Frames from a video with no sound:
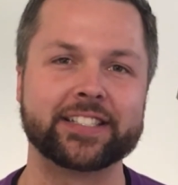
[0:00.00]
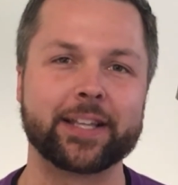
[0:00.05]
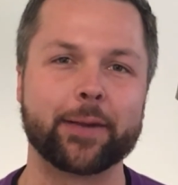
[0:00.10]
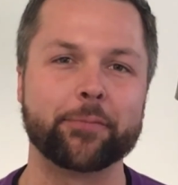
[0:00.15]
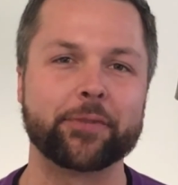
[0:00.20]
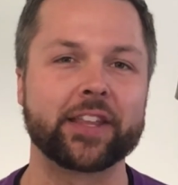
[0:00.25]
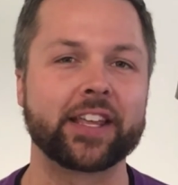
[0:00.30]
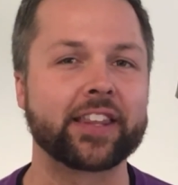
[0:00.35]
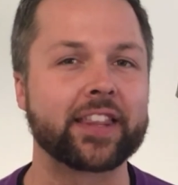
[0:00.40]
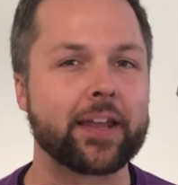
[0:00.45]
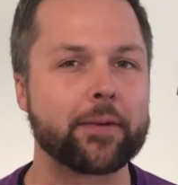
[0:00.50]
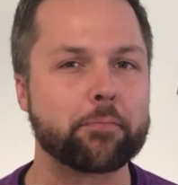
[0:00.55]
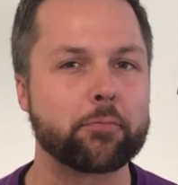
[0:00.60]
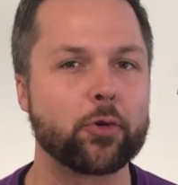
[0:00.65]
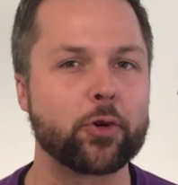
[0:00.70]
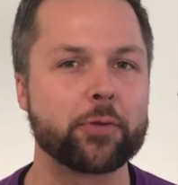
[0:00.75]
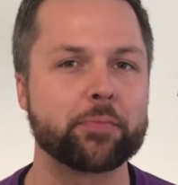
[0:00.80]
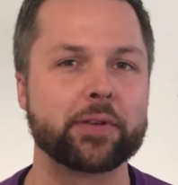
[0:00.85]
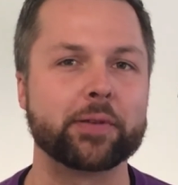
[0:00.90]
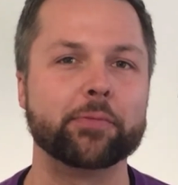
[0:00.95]
something that
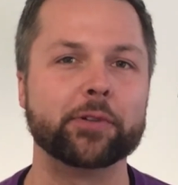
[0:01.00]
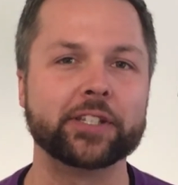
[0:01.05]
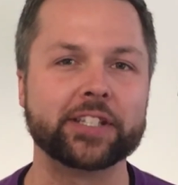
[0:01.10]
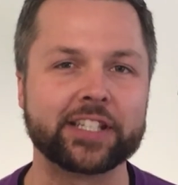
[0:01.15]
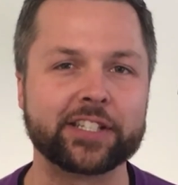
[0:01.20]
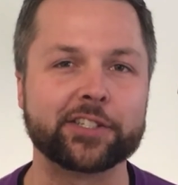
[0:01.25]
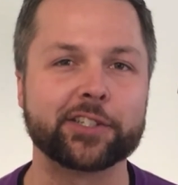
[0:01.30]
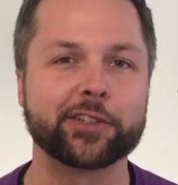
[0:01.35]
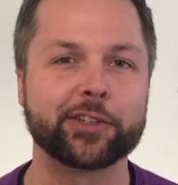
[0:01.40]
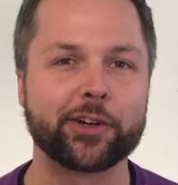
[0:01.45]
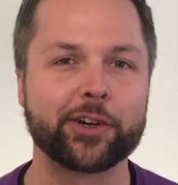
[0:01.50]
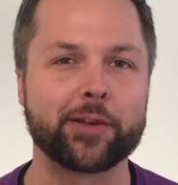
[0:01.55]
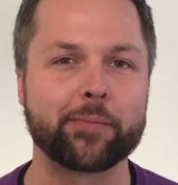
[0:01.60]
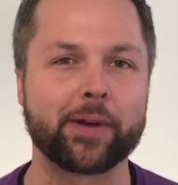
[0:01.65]
more people need to learn